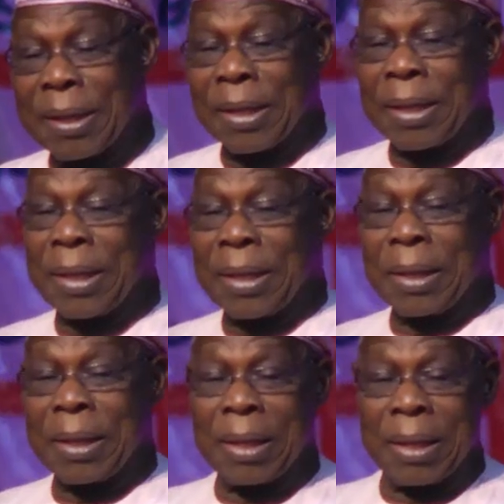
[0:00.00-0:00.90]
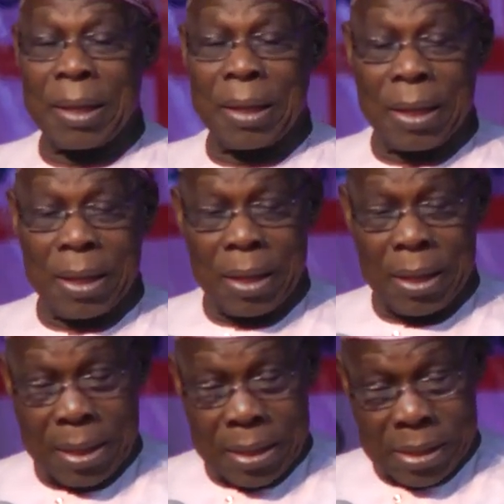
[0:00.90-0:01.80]
the
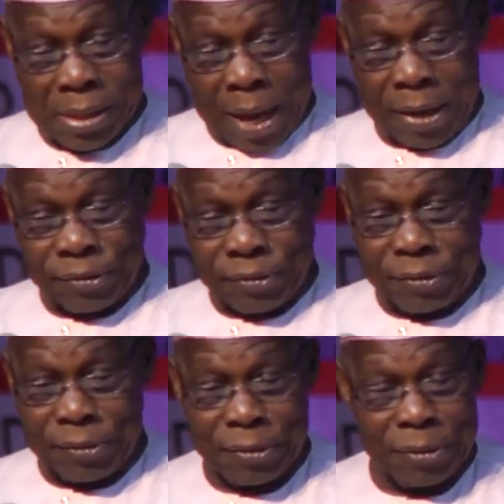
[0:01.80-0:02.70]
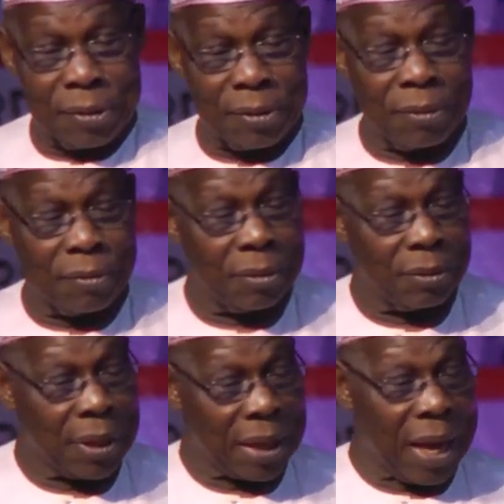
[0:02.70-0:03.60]
yes
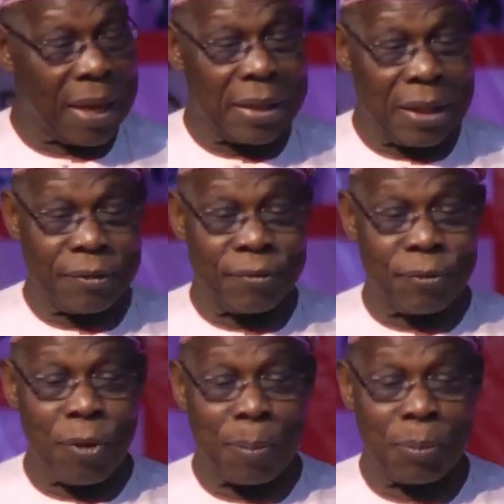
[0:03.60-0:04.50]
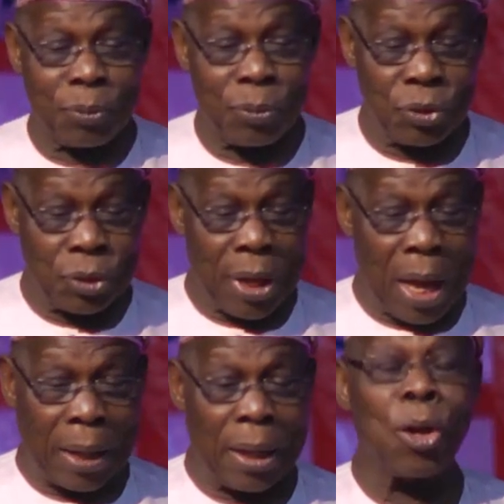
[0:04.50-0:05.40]
that I need from
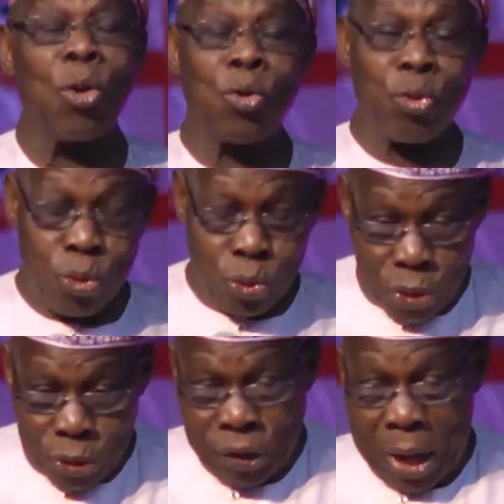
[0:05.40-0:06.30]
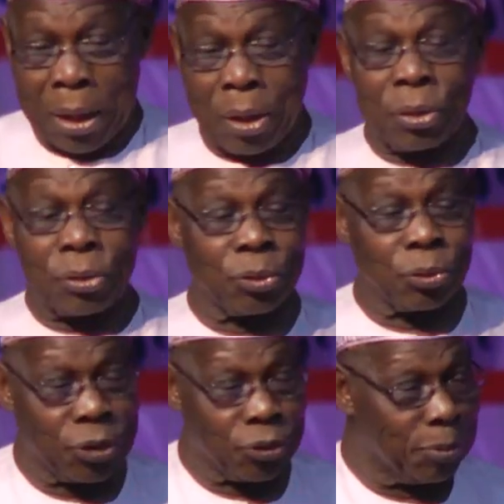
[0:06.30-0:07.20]
Chirac you just hang on to
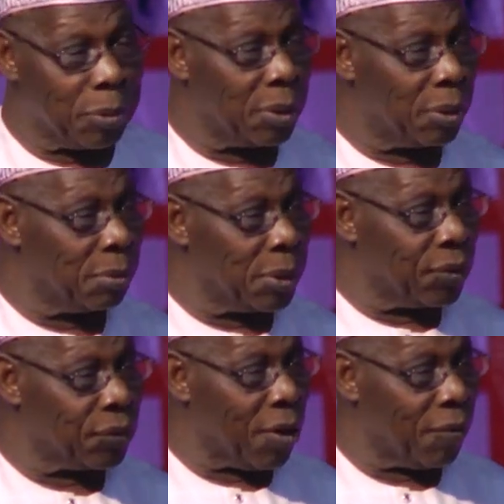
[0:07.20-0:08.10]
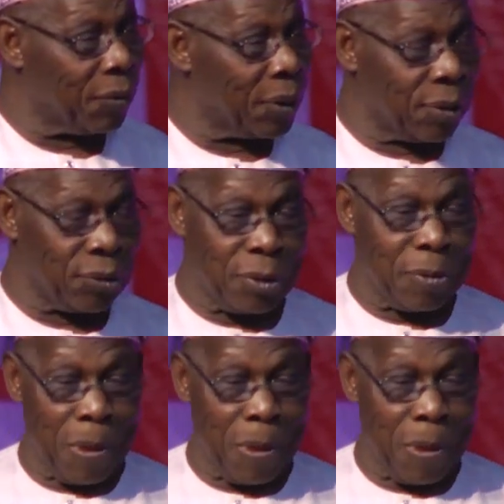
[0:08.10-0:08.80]
his Minister of Finance.